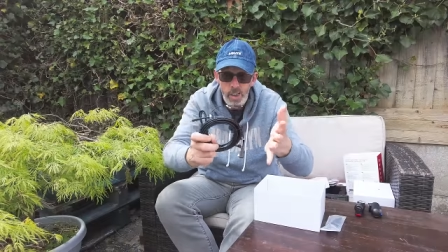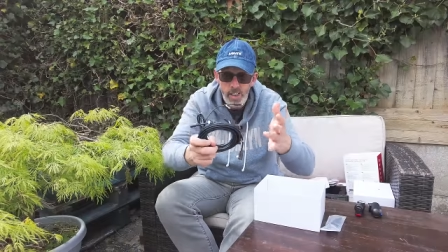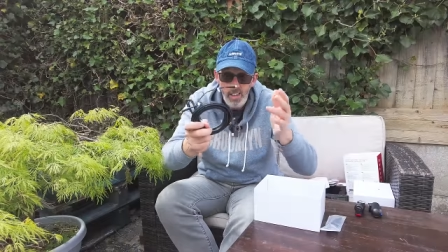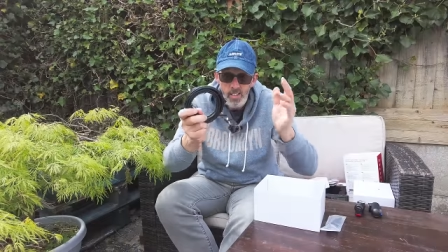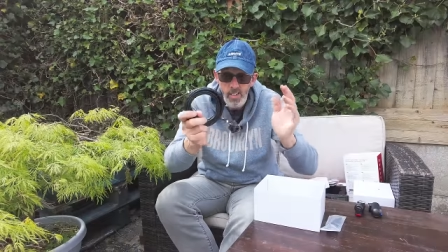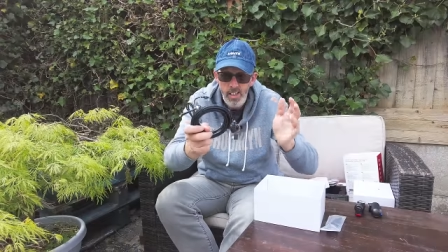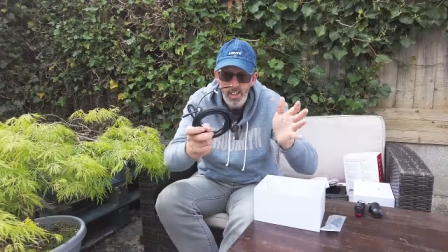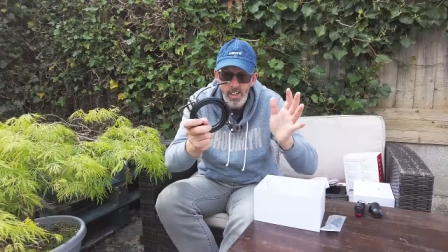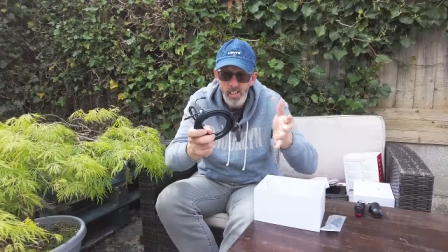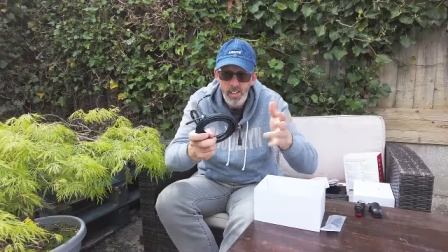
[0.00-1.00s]
well and it's
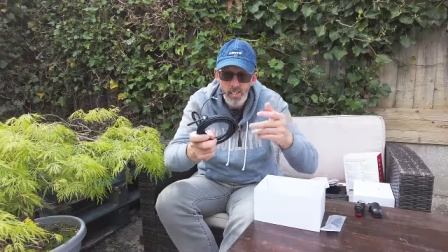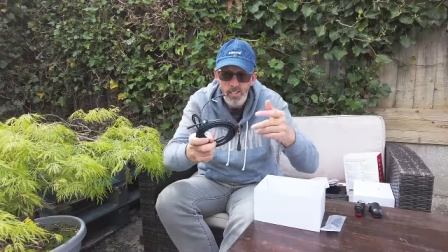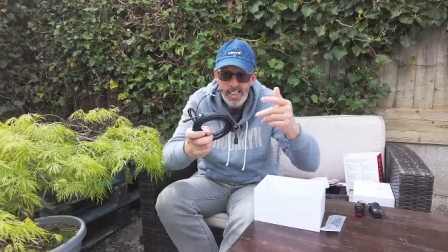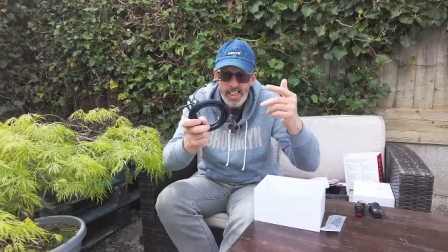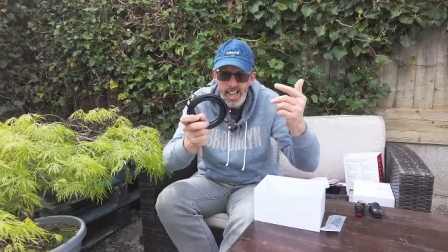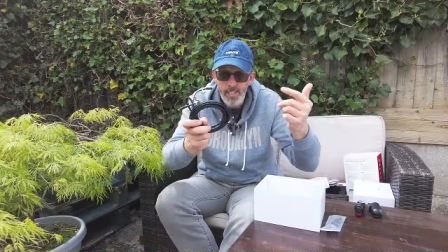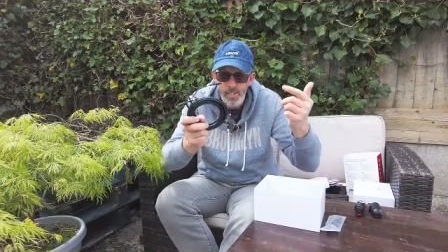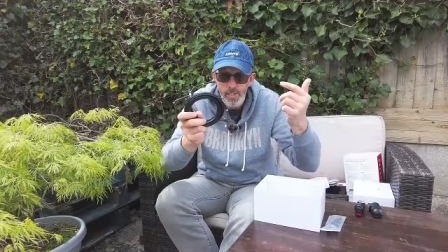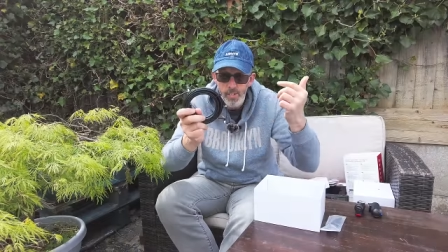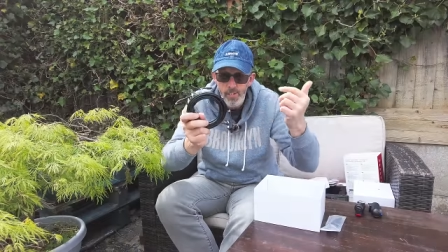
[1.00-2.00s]
certainly long enough to get
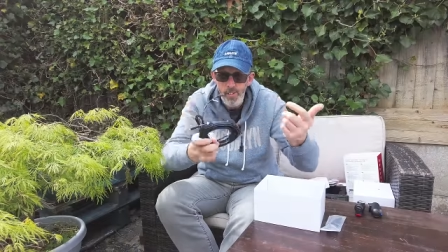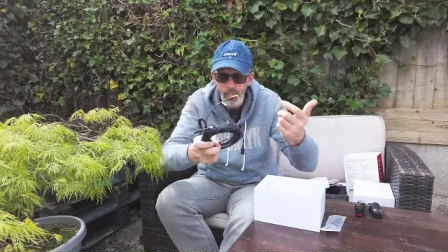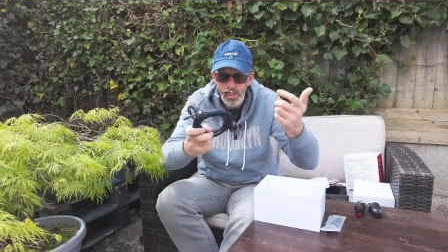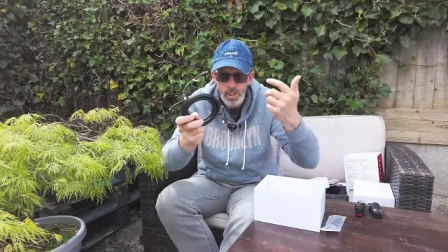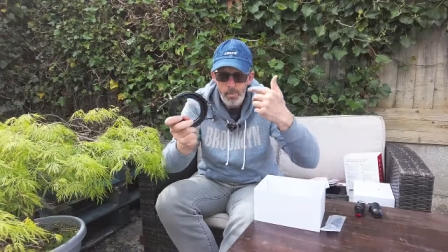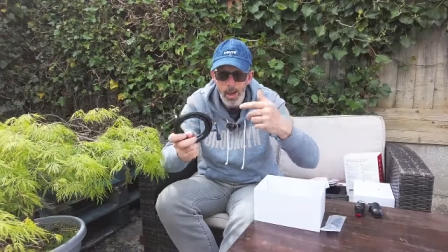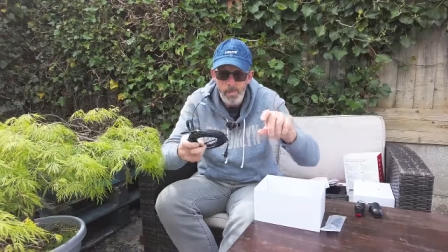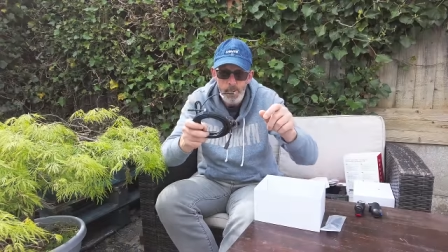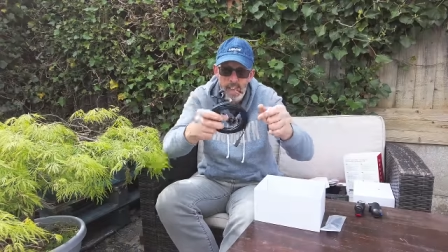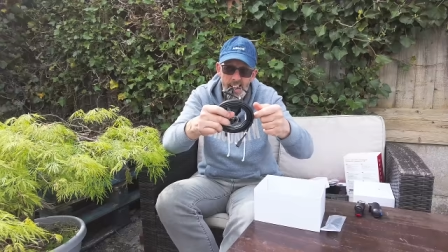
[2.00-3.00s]
from the front to the back
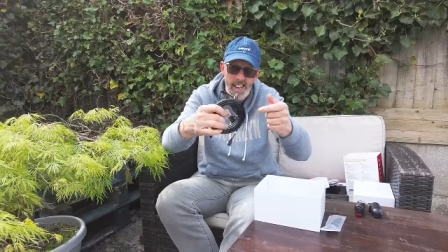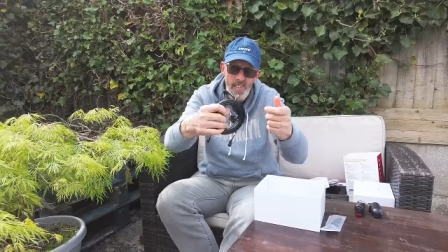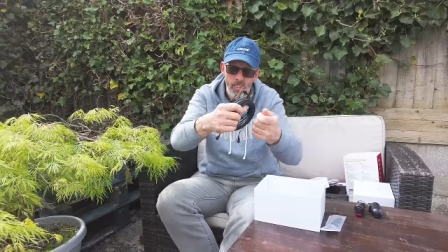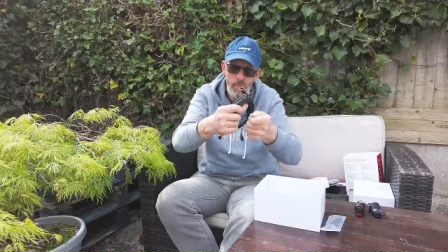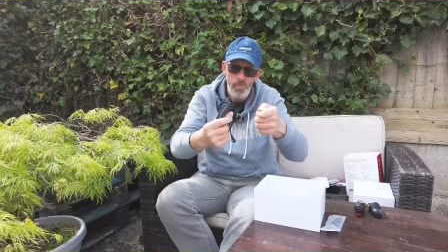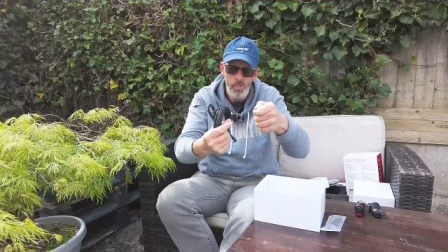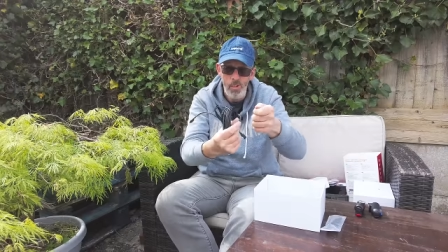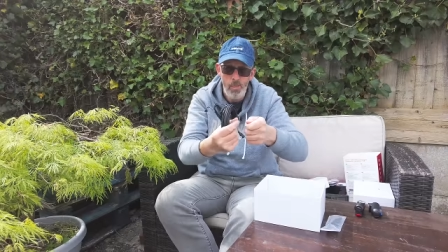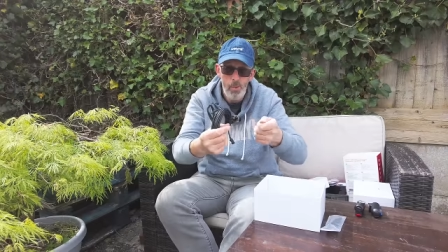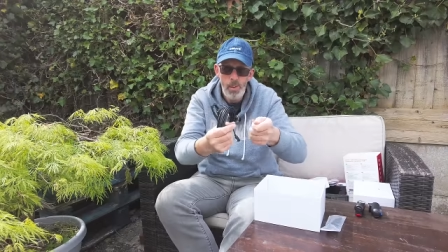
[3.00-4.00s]
but you're going to have to
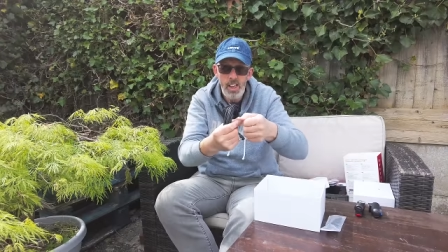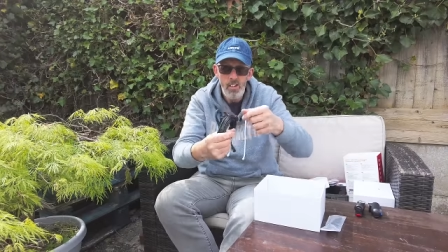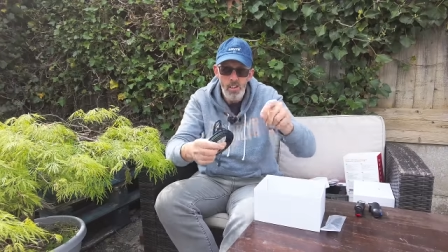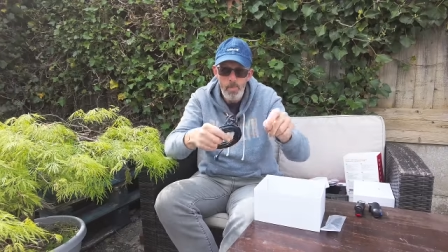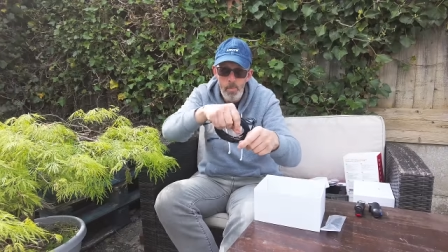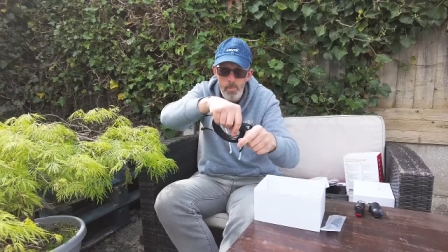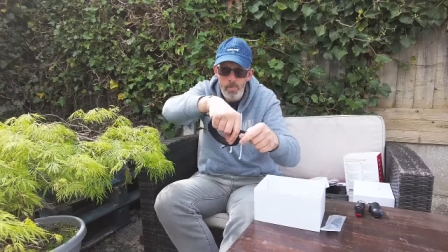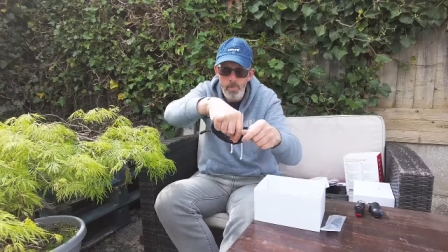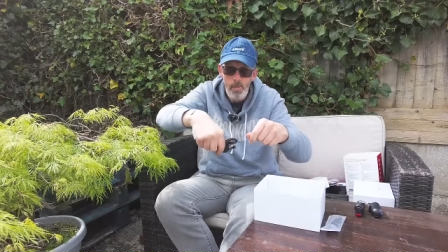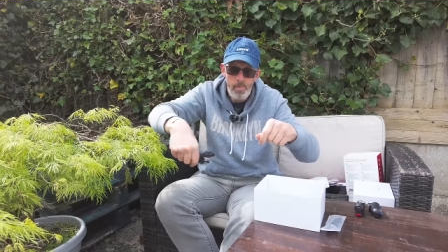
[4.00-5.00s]
sort of pull your trim up
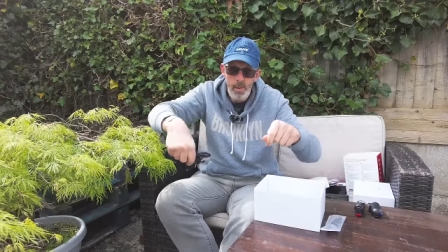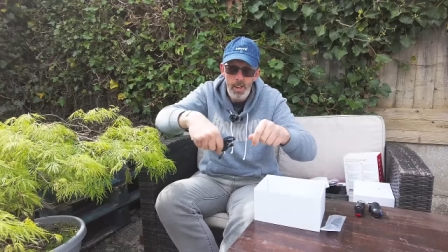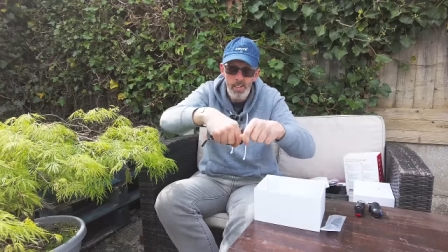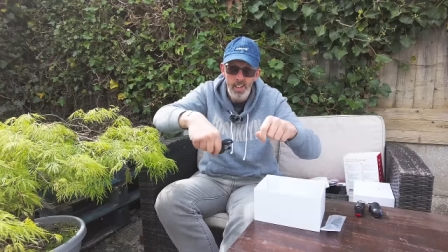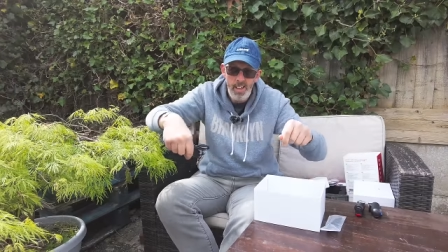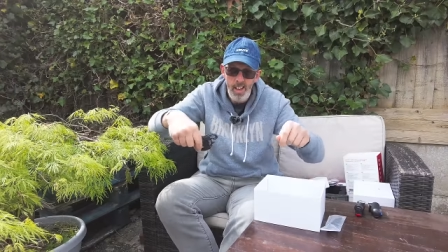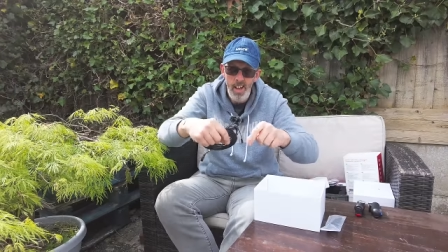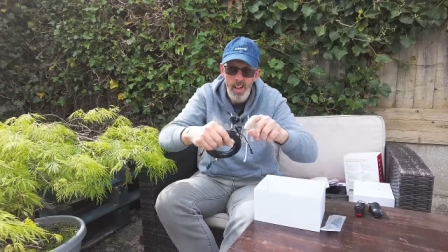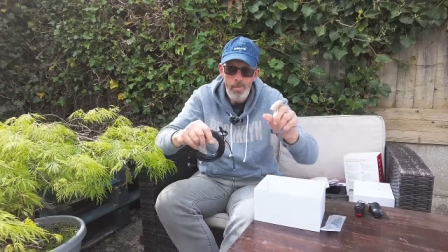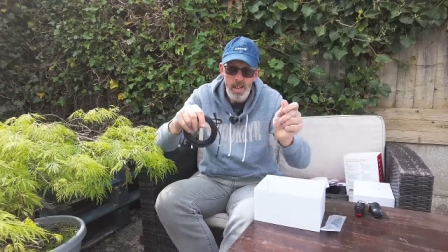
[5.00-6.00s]
and put it under the
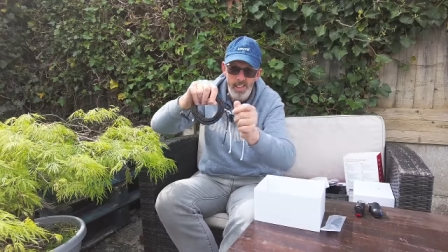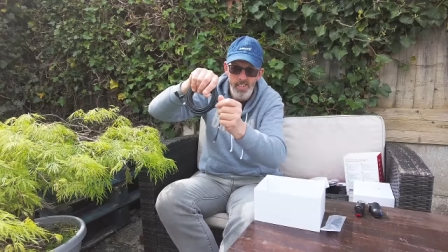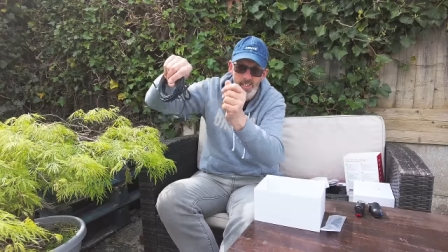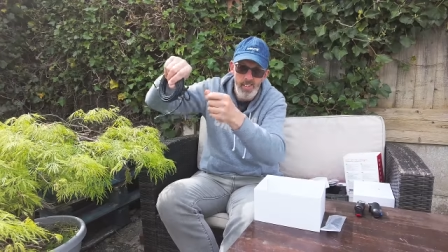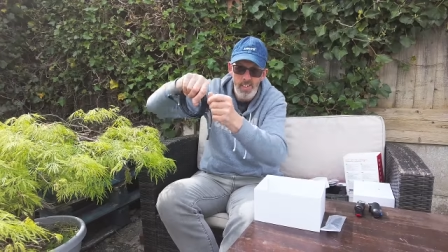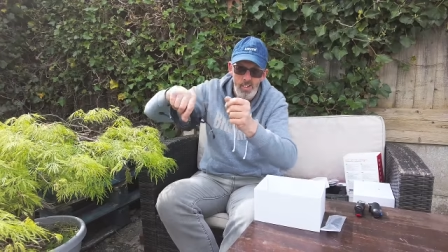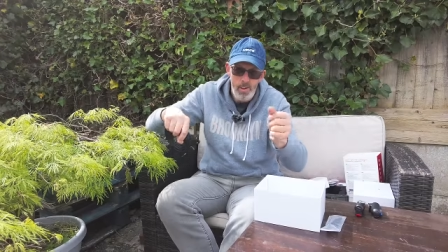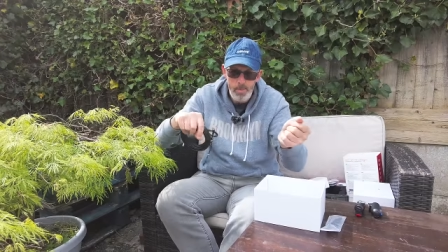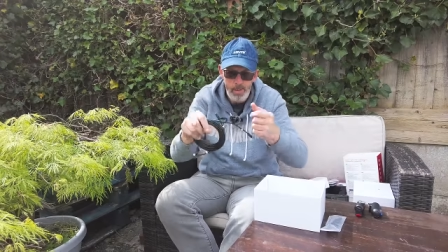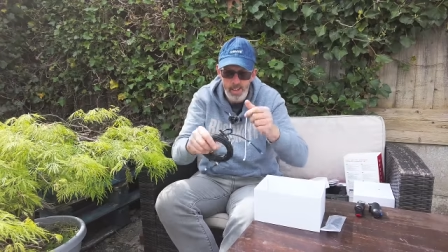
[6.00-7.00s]
carpet and under the
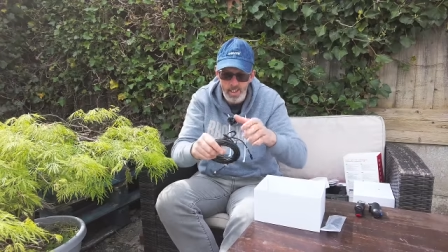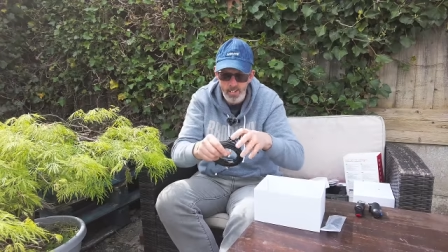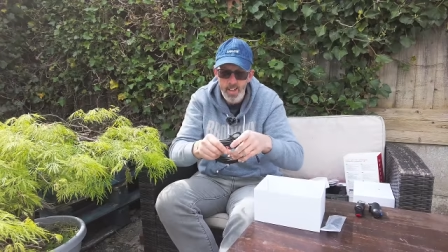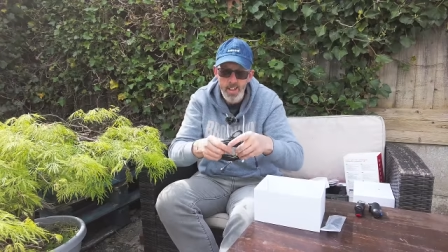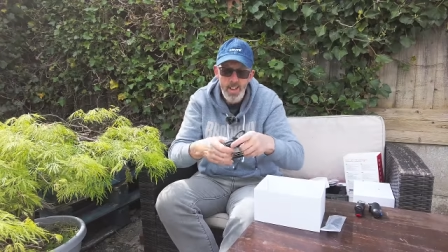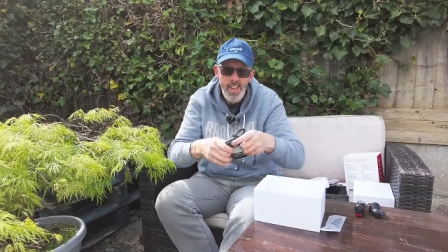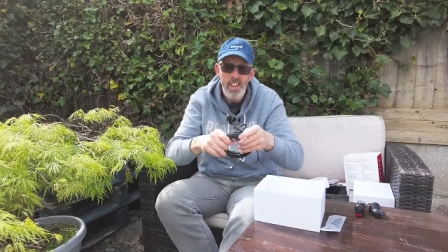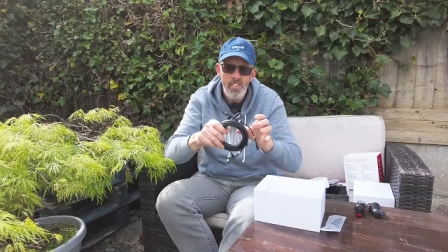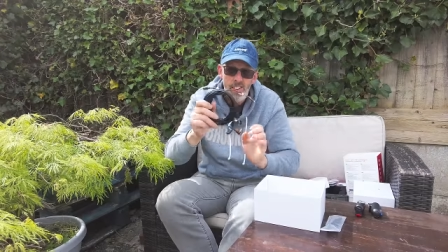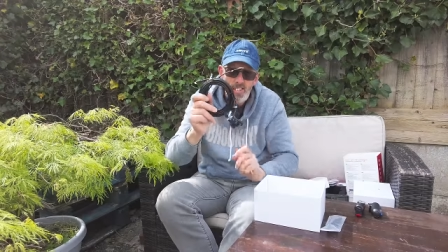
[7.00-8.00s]
trim and all that
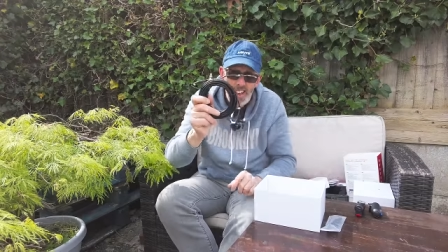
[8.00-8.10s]
it's going to